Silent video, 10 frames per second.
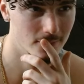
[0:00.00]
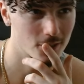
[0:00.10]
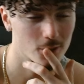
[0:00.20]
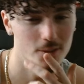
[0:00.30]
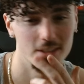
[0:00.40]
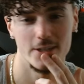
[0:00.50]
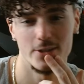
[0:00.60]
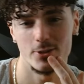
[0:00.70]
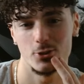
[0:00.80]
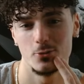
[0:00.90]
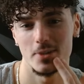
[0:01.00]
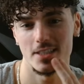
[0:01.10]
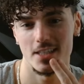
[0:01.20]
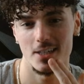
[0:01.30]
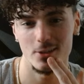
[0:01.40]
So a year and two
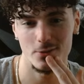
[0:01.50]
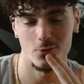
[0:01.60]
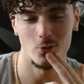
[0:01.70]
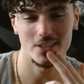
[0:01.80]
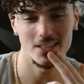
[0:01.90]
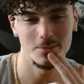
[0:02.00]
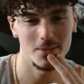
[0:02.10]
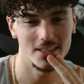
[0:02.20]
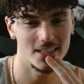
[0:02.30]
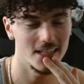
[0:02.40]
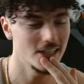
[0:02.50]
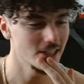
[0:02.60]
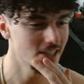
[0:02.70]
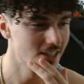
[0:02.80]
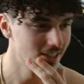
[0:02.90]
months later, 14 months later.